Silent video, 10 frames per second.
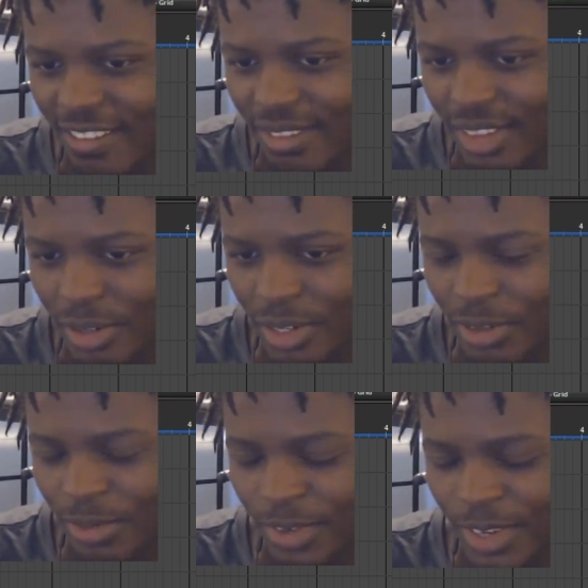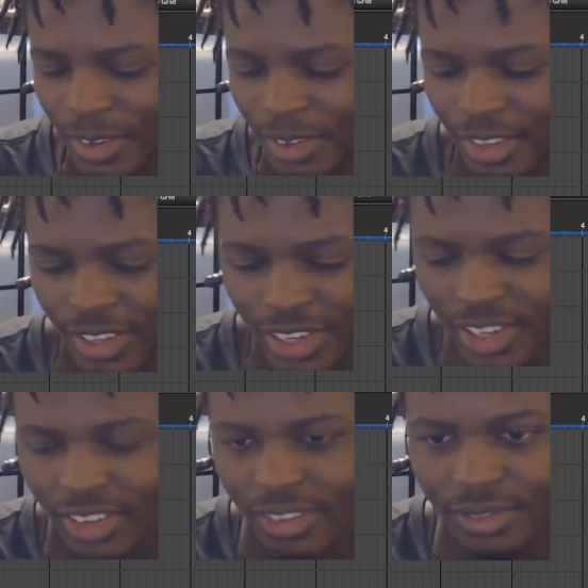I try to figure out.
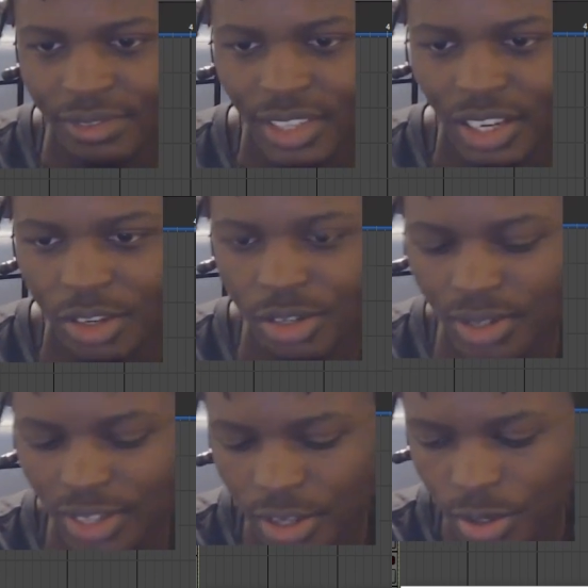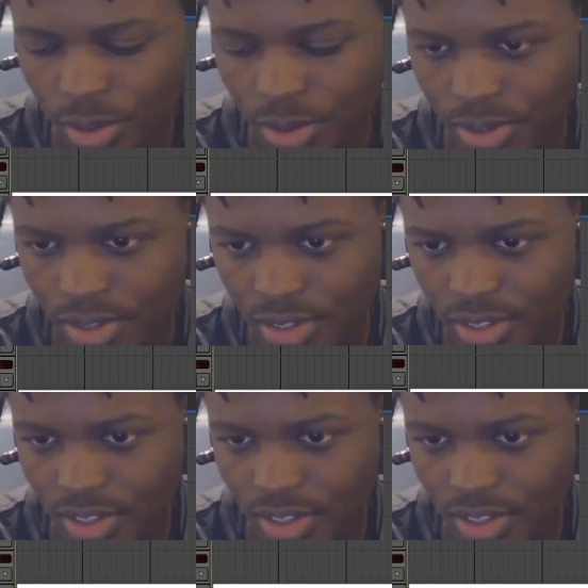I usually use